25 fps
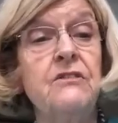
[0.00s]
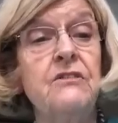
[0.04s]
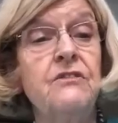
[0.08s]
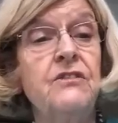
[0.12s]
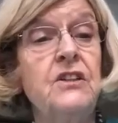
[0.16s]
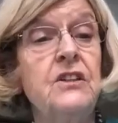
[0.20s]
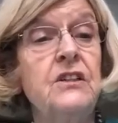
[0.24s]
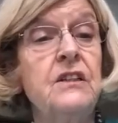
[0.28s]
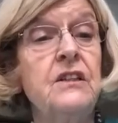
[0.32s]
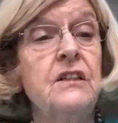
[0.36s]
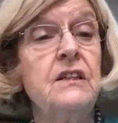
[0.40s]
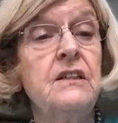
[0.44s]
for
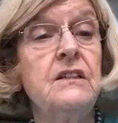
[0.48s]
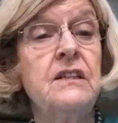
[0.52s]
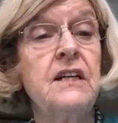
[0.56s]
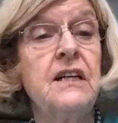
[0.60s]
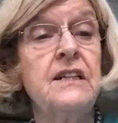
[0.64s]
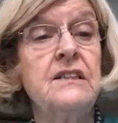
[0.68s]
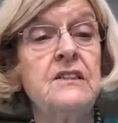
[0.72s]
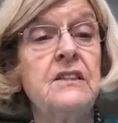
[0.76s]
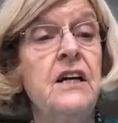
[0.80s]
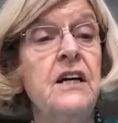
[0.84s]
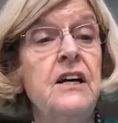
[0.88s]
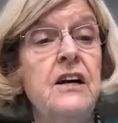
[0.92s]

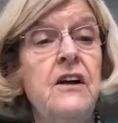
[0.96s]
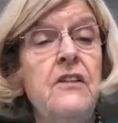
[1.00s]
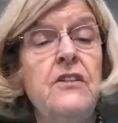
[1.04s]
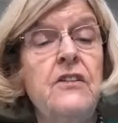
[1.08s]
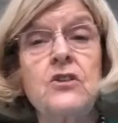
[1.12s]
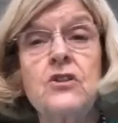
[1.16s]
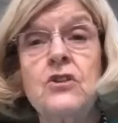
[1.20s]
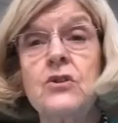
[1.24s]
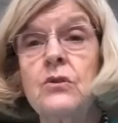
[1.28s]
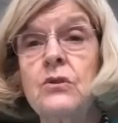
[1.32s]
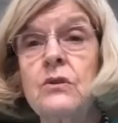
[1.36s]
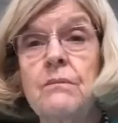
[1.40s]
Dignitas
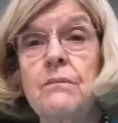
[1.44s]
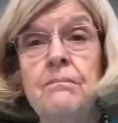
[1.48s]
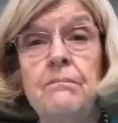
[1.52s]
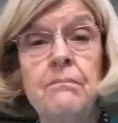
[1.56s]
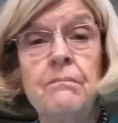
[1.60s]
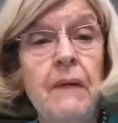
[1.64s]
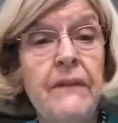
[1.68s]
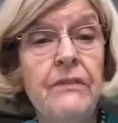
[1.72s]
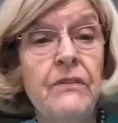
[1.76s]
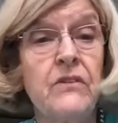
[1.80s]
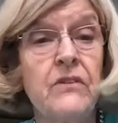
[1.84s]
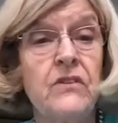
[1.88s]
that took
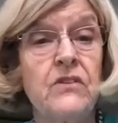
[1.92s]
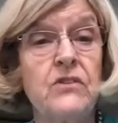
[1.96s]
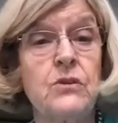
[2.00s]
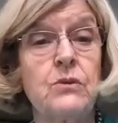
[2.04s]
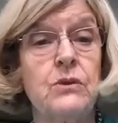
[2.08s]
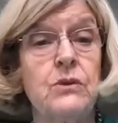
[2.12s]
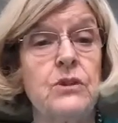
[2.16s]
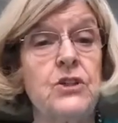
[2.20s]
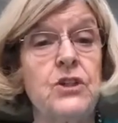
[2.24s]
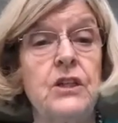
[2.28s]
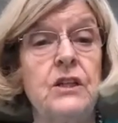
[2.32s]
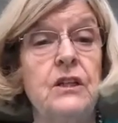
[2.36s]
months to
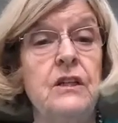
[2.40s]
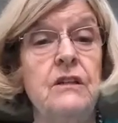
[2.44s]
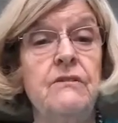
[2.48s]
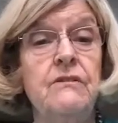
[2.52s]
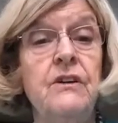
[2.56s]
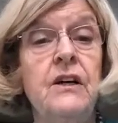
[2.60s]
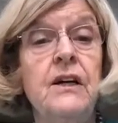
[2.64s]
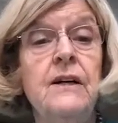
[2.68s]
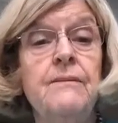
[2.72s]
achieve,